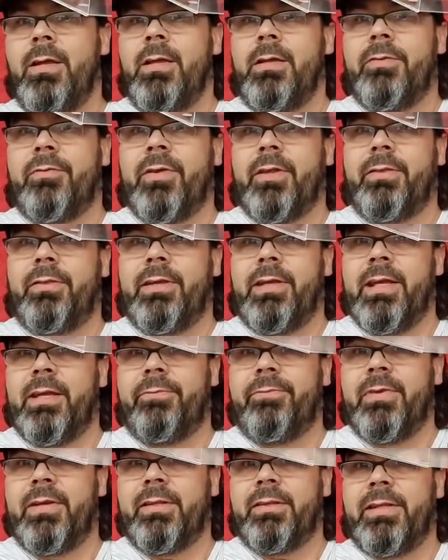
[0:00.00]
You've got the
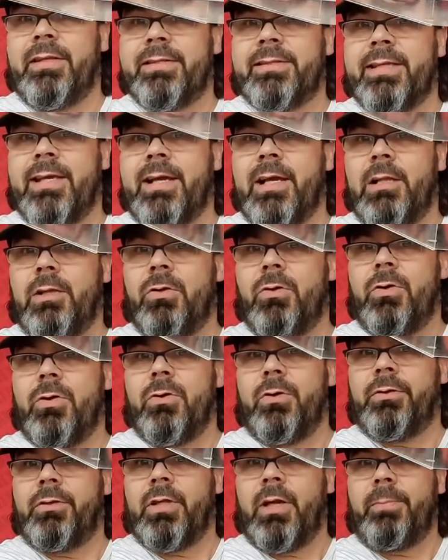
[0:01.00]
Infinity Saga logo
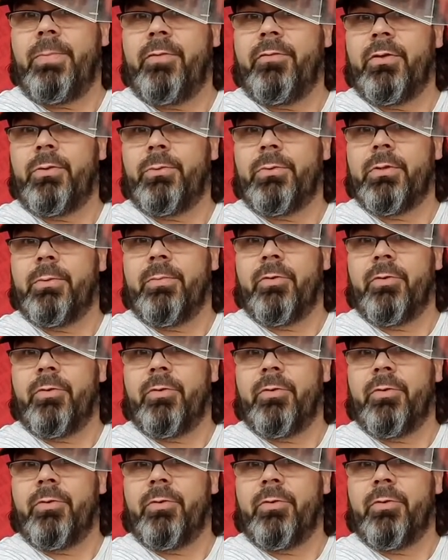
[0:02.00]
on top of it with the